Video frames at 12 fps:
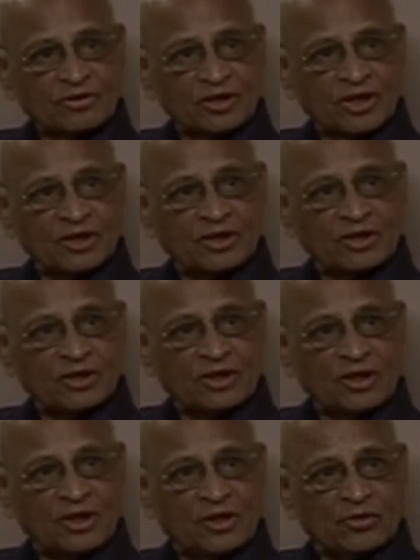Okay.
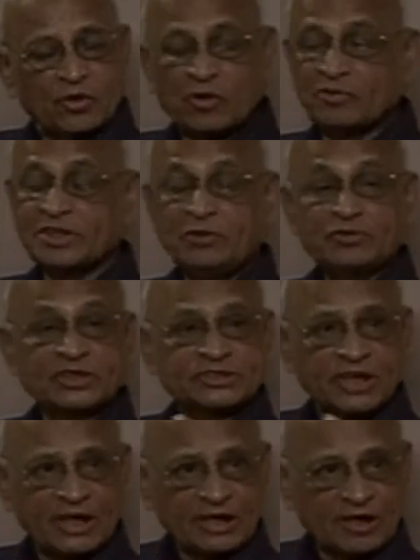So, when the, if the
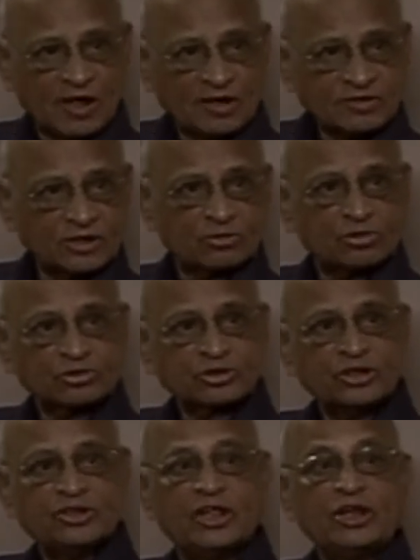child asks that
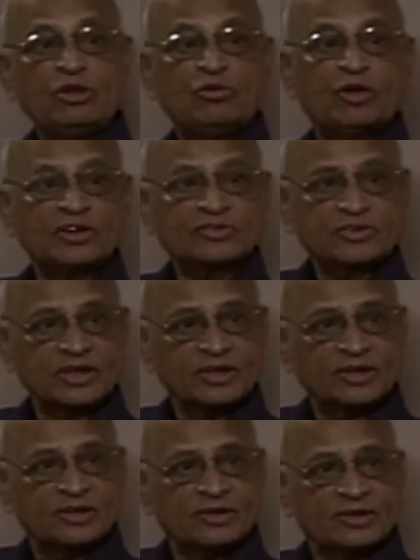question, then you can
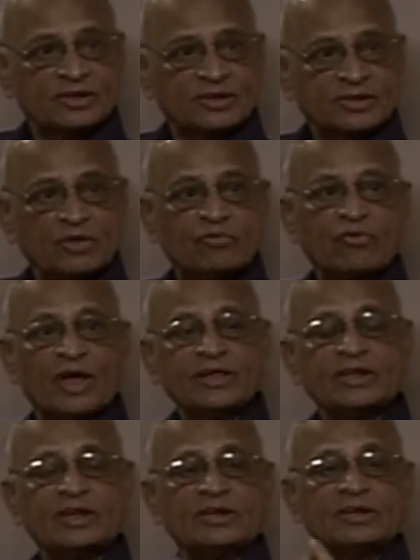say the
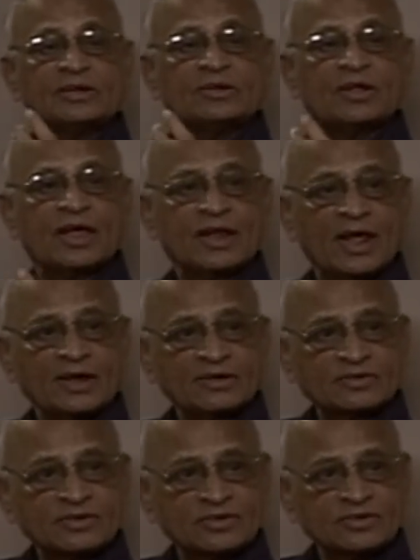final
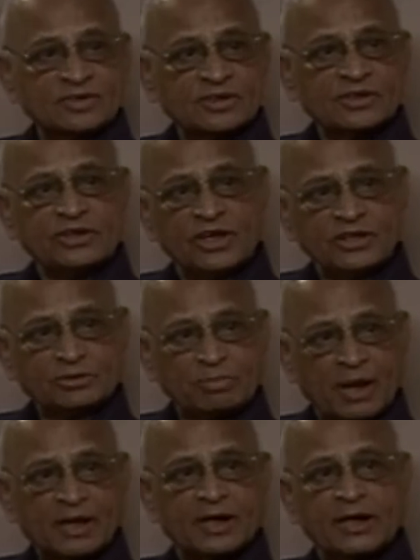analysis, each
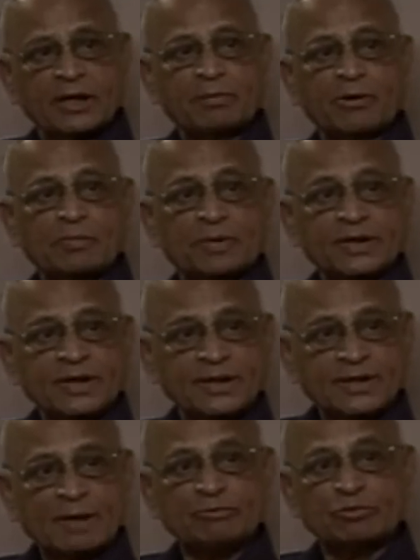magnetic
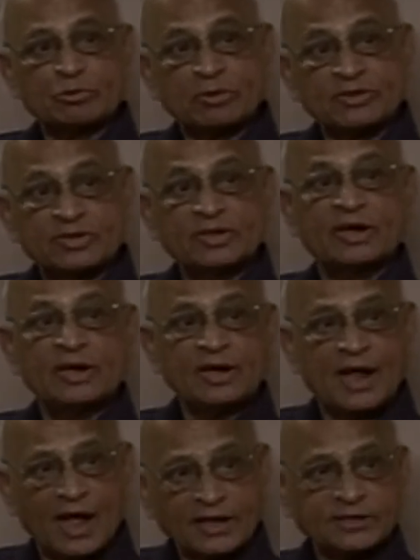property comes from a
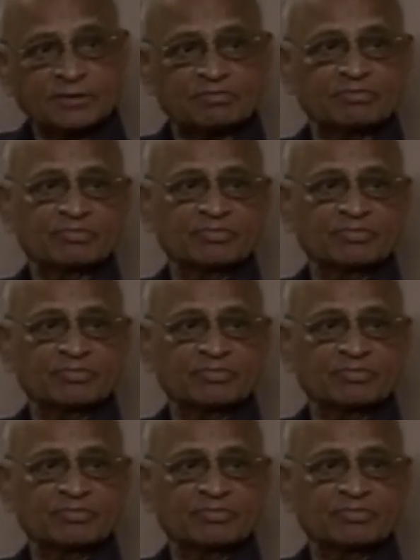single atom.